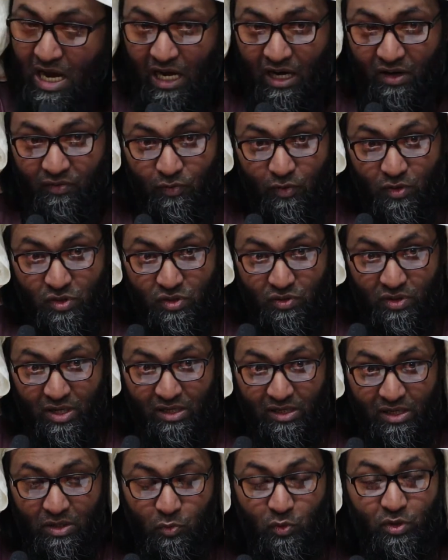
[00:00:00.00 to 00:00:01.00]

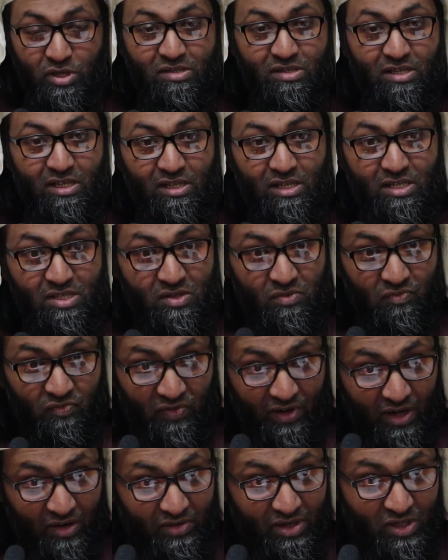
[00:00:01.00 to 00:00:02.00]
Unfortunately, we see this
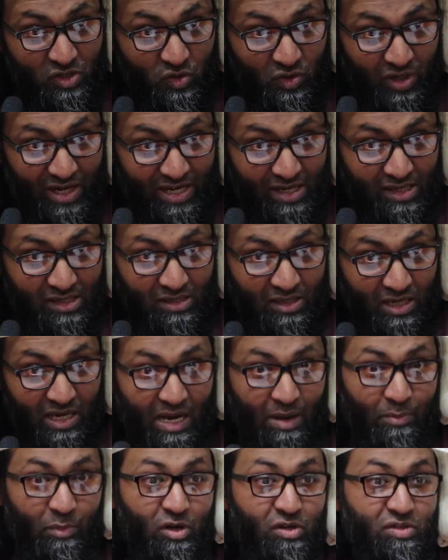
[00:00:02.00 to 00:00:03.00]
very trait
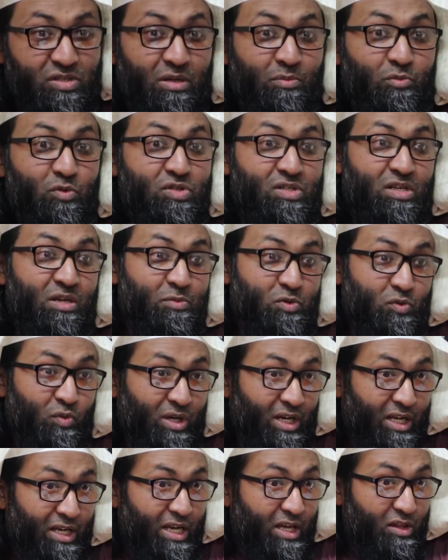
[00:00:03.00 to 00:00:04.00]
amongst the Muslims,
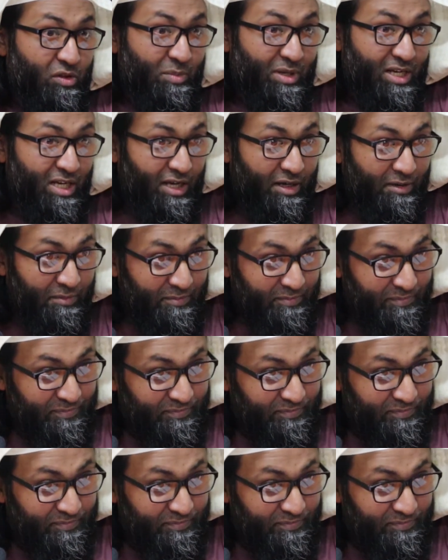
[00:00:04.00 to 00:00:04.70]
wal'iyadu billah.